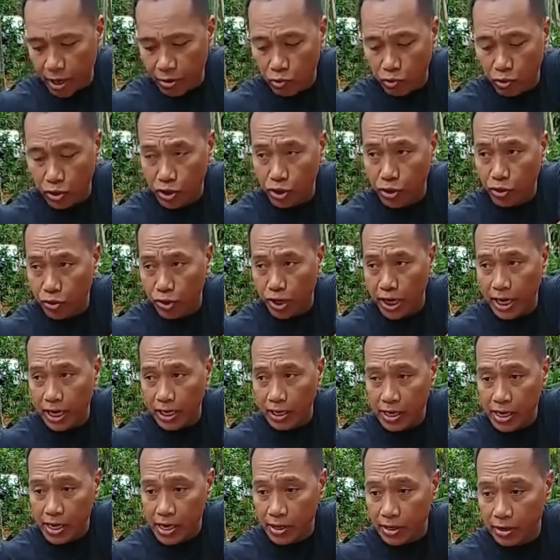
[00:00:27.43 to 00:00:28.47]
I want your
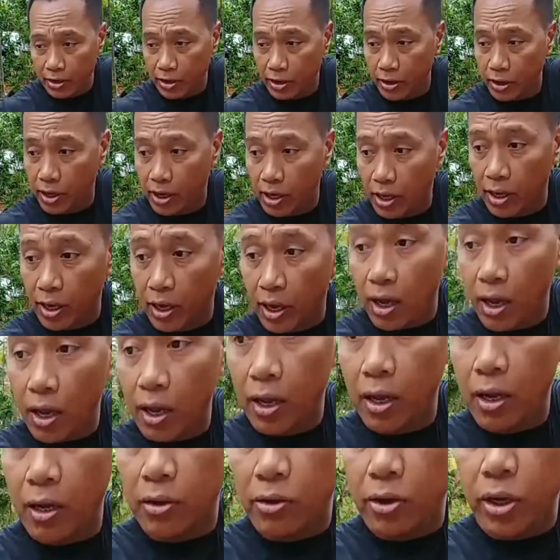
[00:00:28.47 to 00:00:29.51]
hand here,
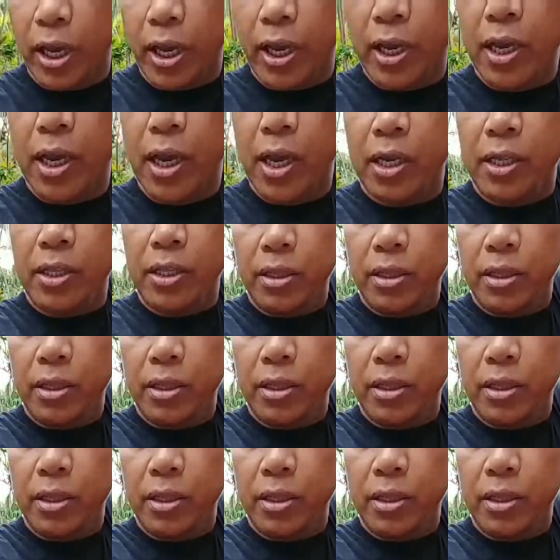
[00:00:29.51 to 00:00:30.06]
okay?